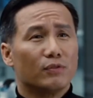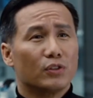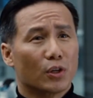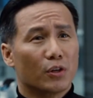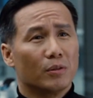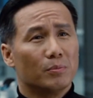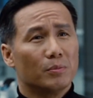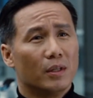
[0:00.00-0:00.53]

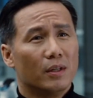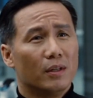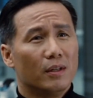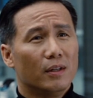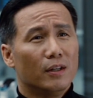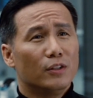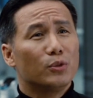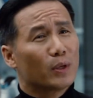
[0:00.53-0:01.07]
term.
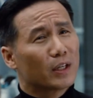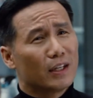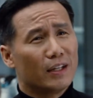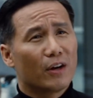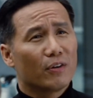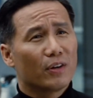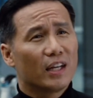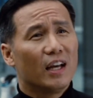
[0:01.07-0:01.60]
To a
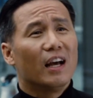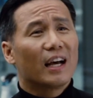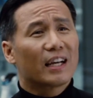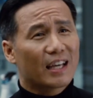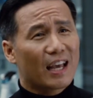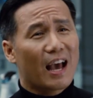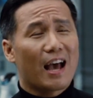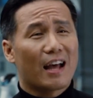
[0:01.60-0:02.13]
canary, a
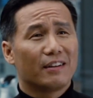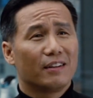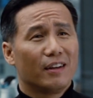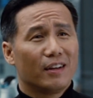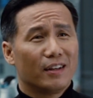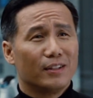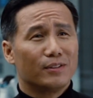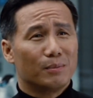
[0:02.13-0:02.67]
cat is a